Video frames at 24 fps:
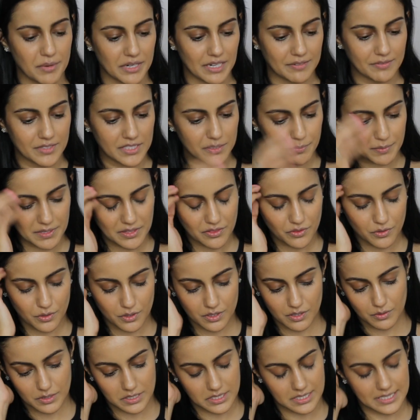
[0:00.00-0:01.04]
but I've just been
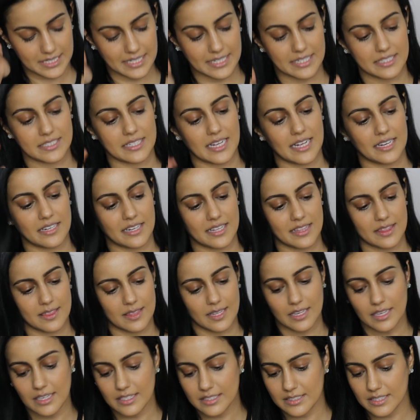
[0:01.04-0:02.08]
through the receipt receipt, and I
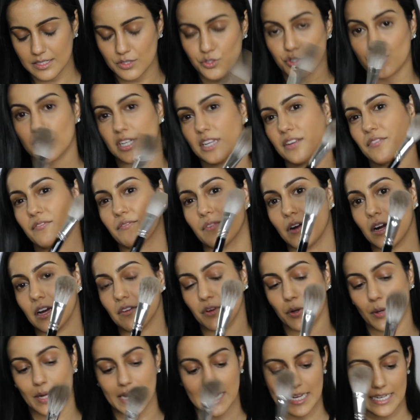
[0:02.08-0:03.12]
think it's the
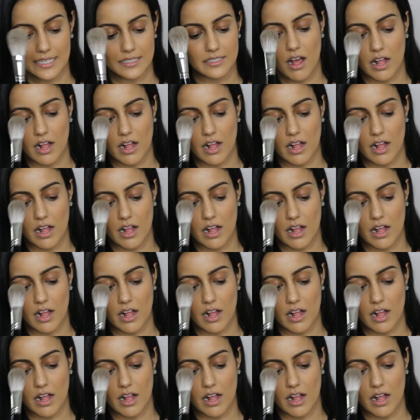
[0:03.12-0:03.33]
G508.